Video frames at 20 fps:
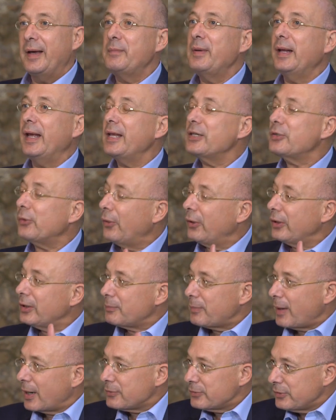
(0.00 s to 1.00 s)
I mean, it's all
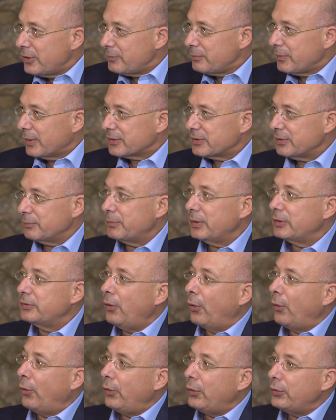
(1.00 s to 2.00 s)
about numbers,
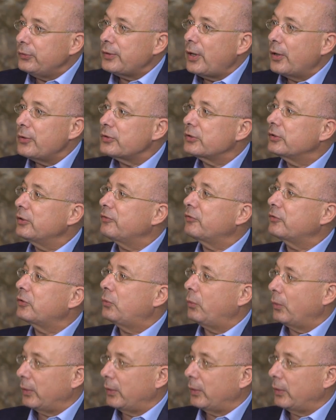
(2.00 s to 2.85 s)
but the whole notion of